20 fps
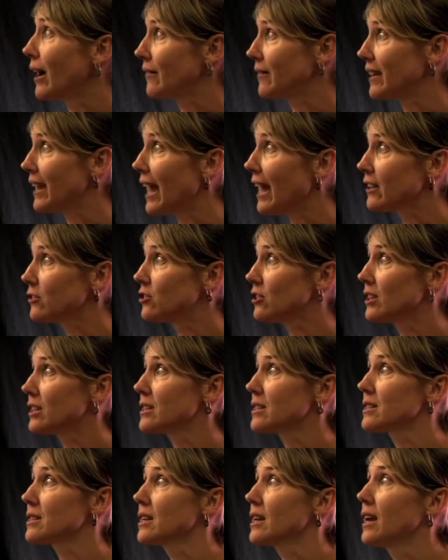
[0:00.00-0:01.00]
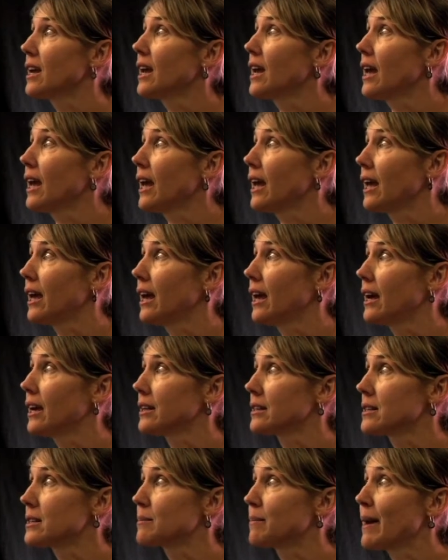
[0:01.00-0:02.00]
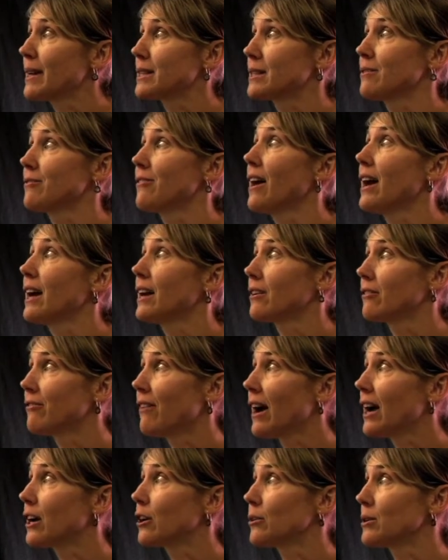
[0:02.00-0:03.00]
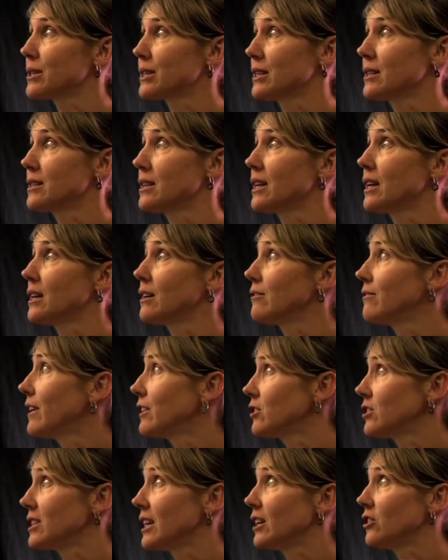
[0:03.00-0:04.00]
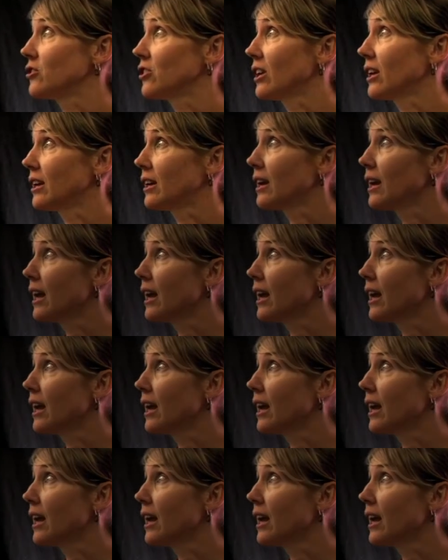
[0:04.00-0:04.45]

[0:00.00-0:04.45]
the edges, and specifying fire-resistant vegetation.